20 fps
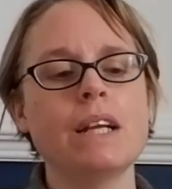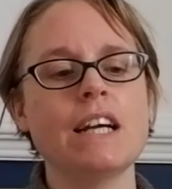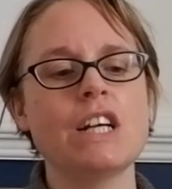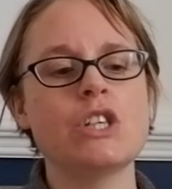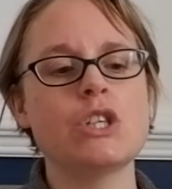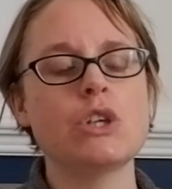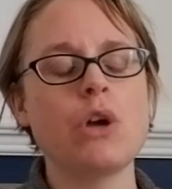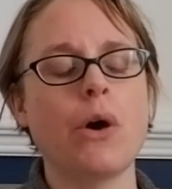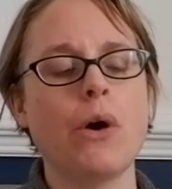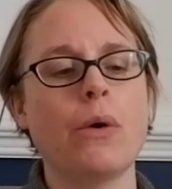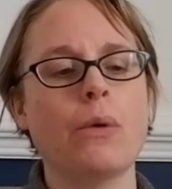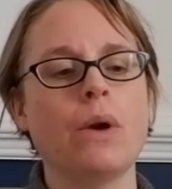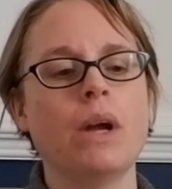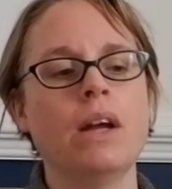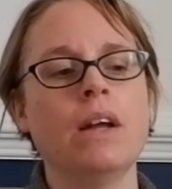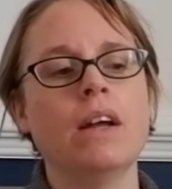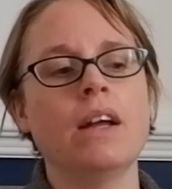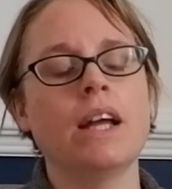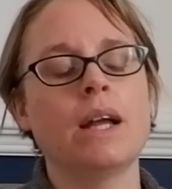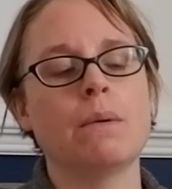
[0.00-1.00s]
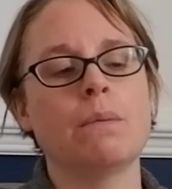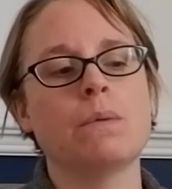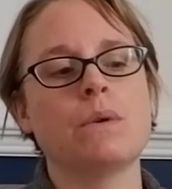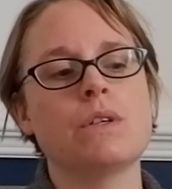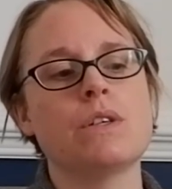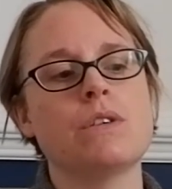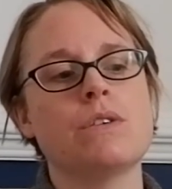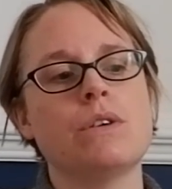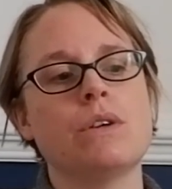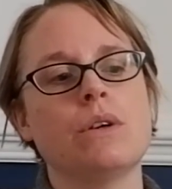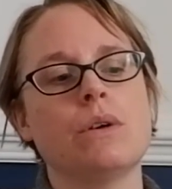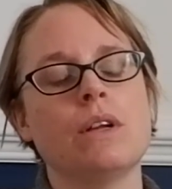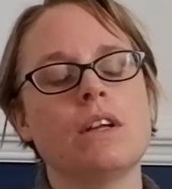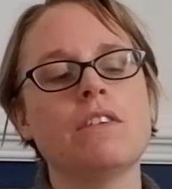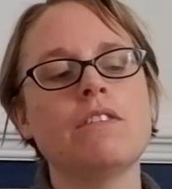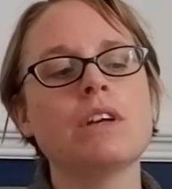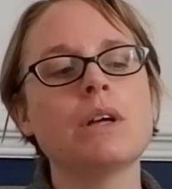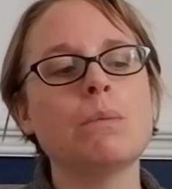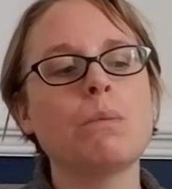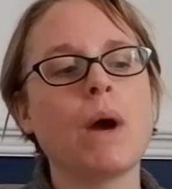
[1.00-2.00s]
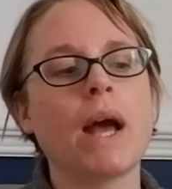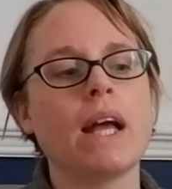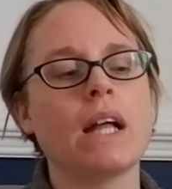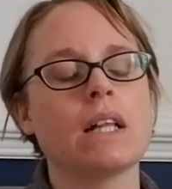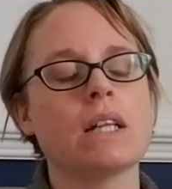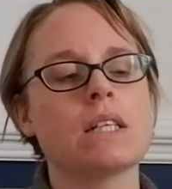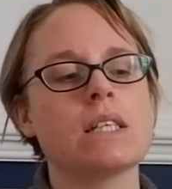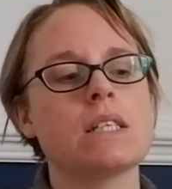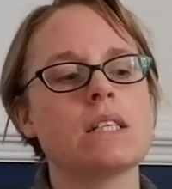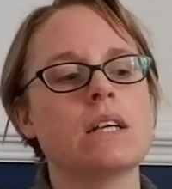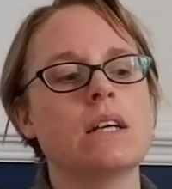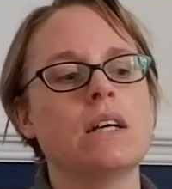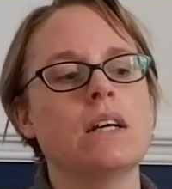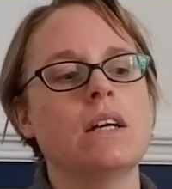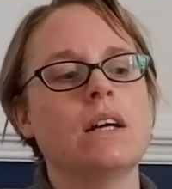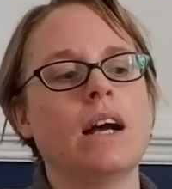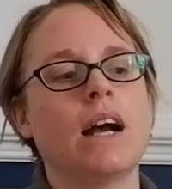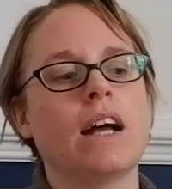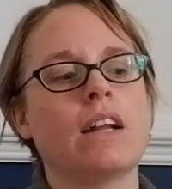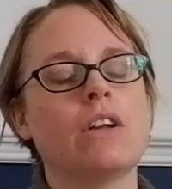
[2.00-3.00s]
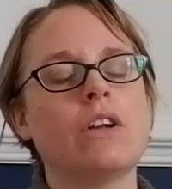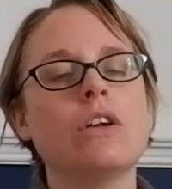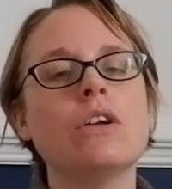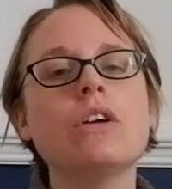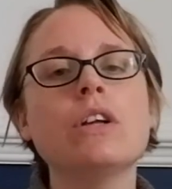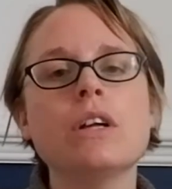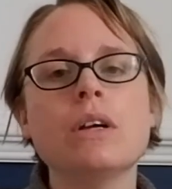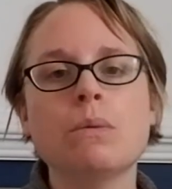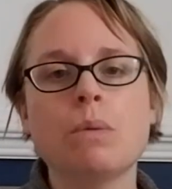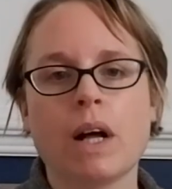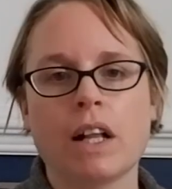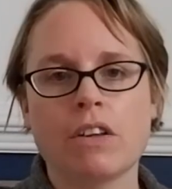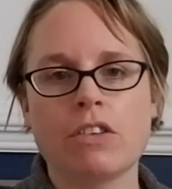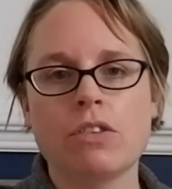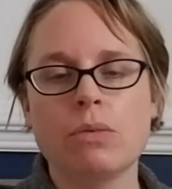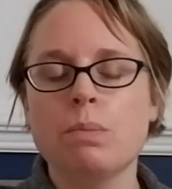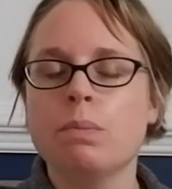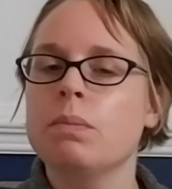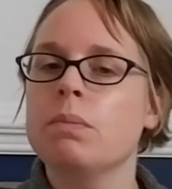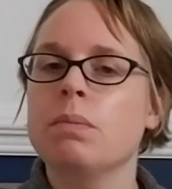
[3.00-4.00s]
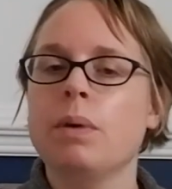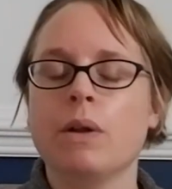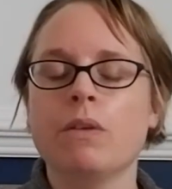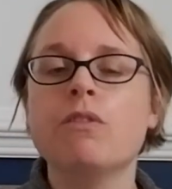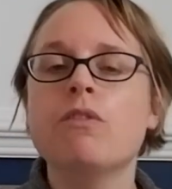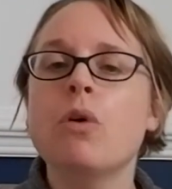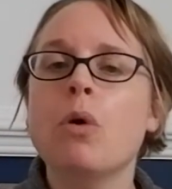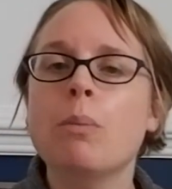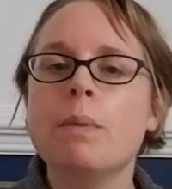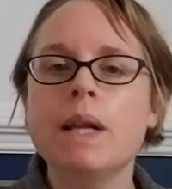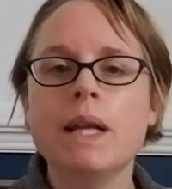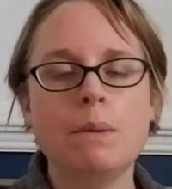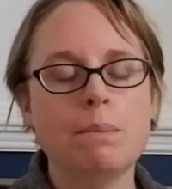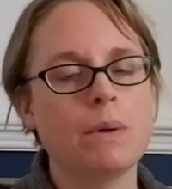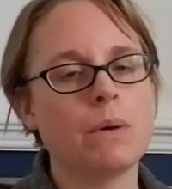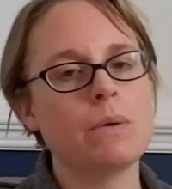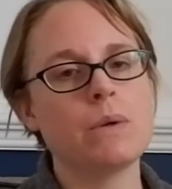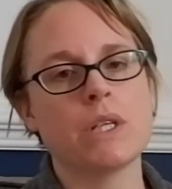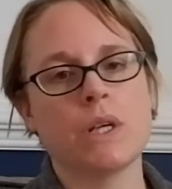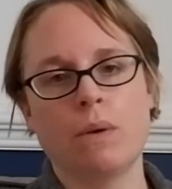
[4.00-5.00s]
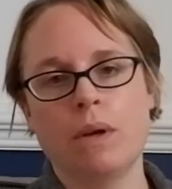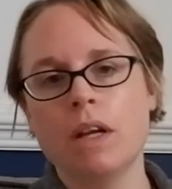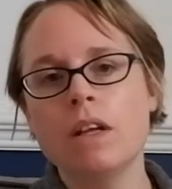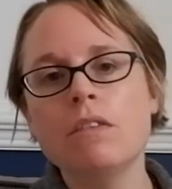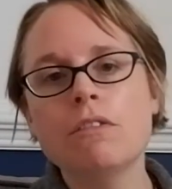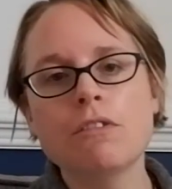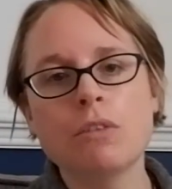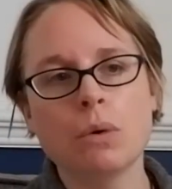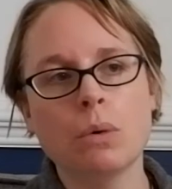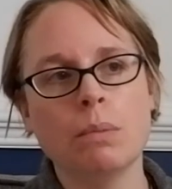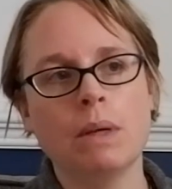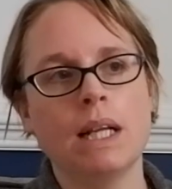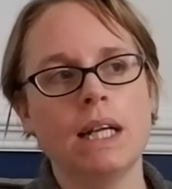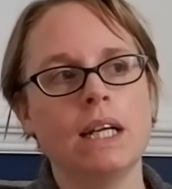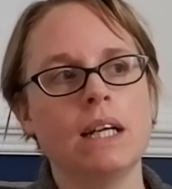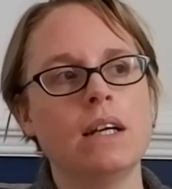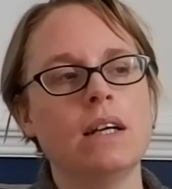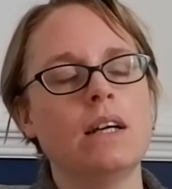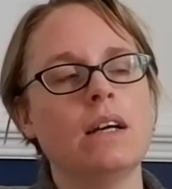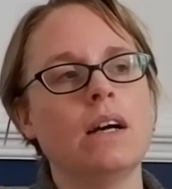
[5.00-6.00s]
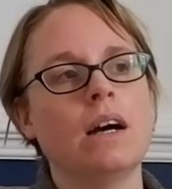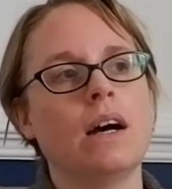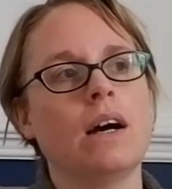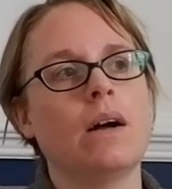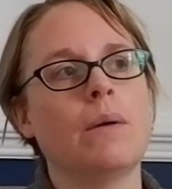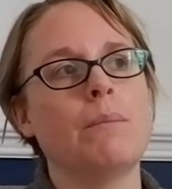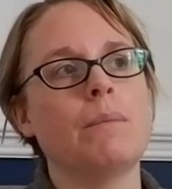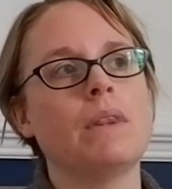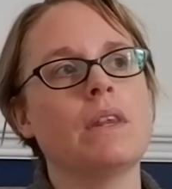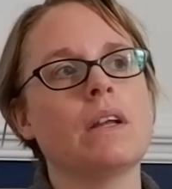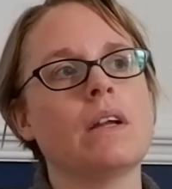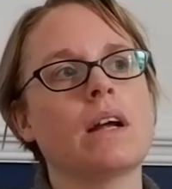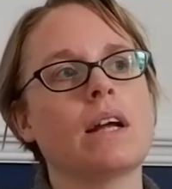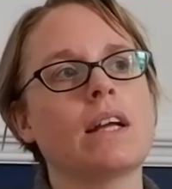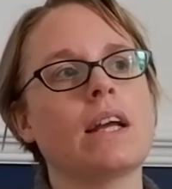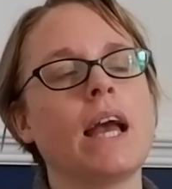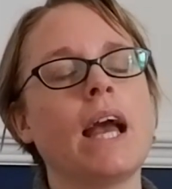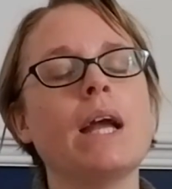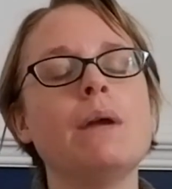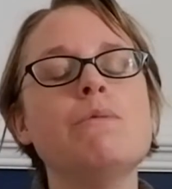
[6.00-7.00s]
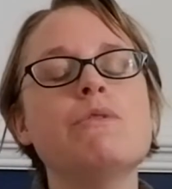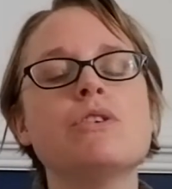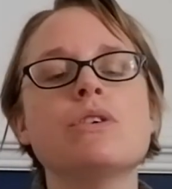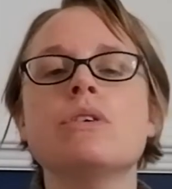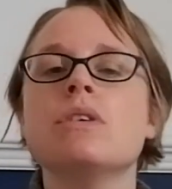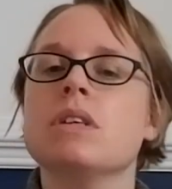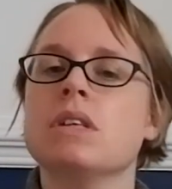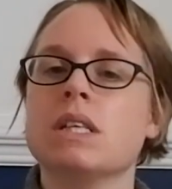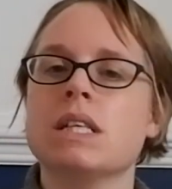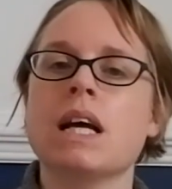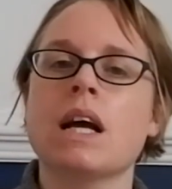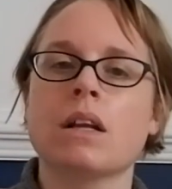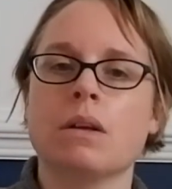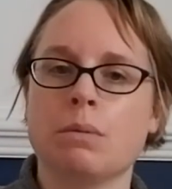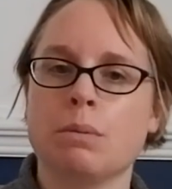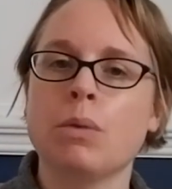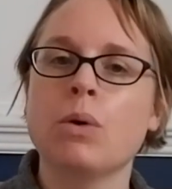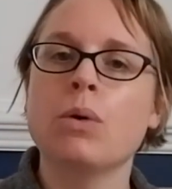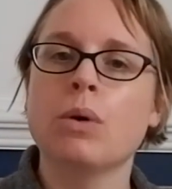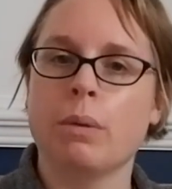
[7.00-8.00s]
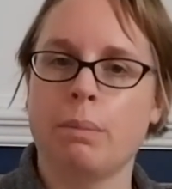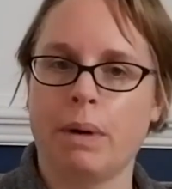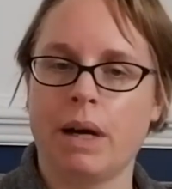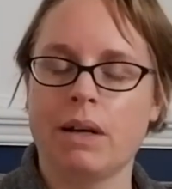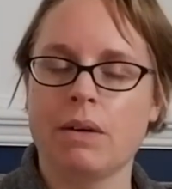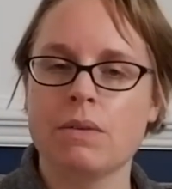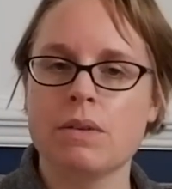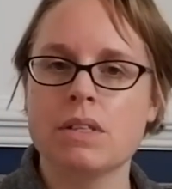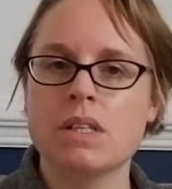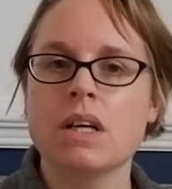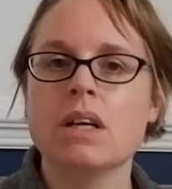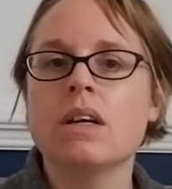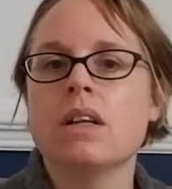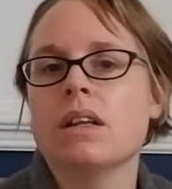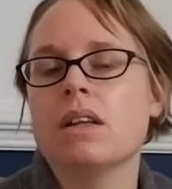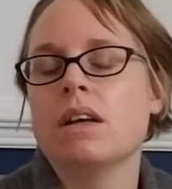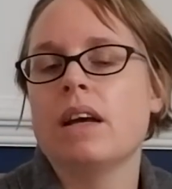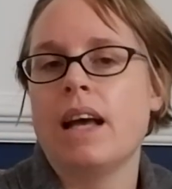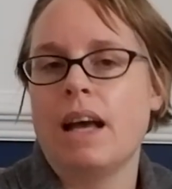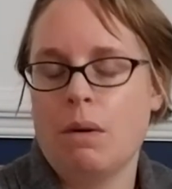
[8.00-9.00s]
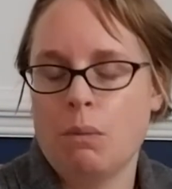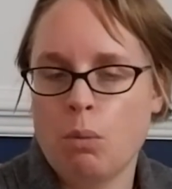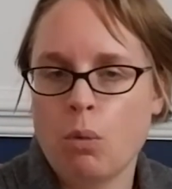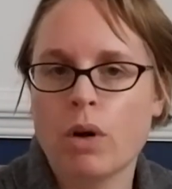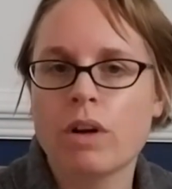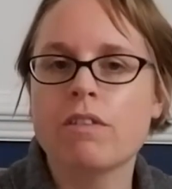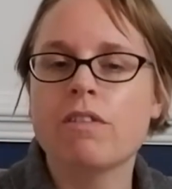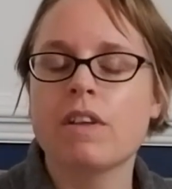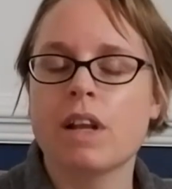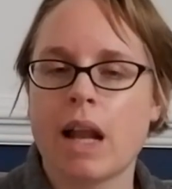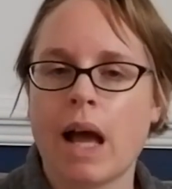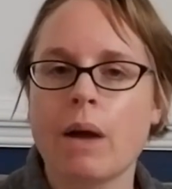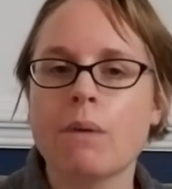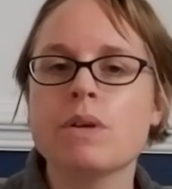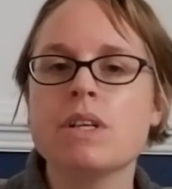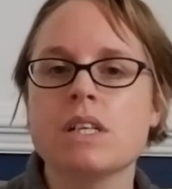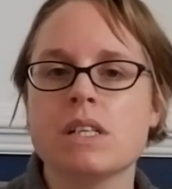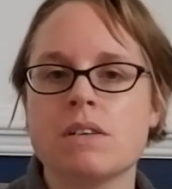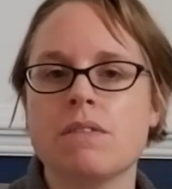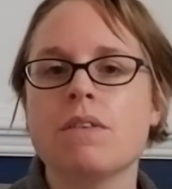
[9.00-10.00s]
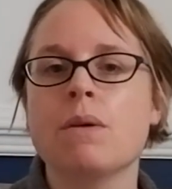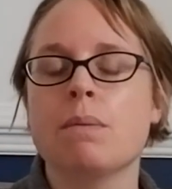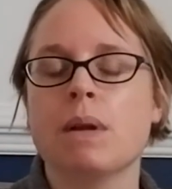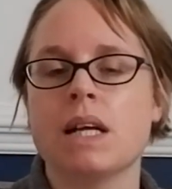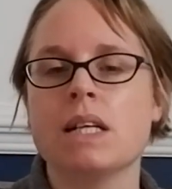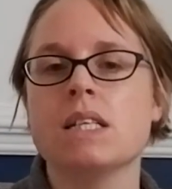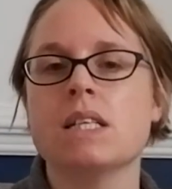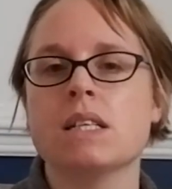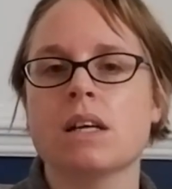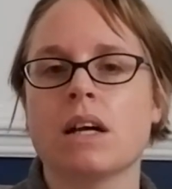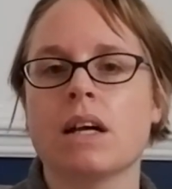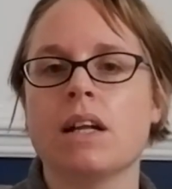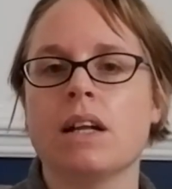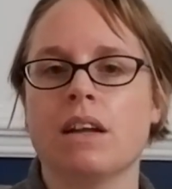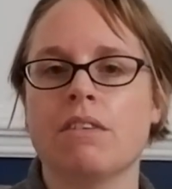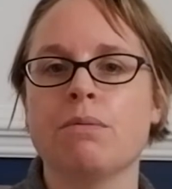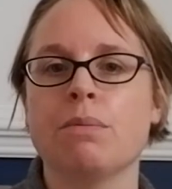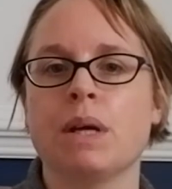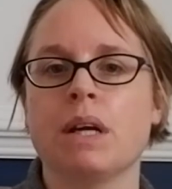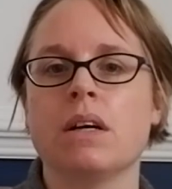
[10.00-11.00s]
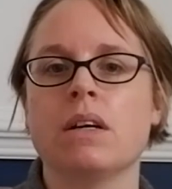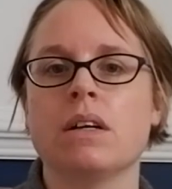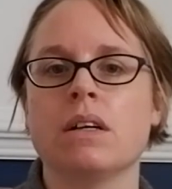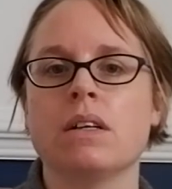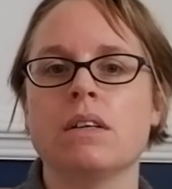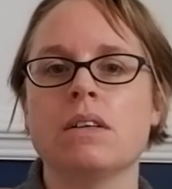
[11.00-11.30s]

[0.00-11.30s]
So it was through living in Wales and learning Welsh, both formally but also informally, that I came to understand more about one of the languages of the places I had left behind.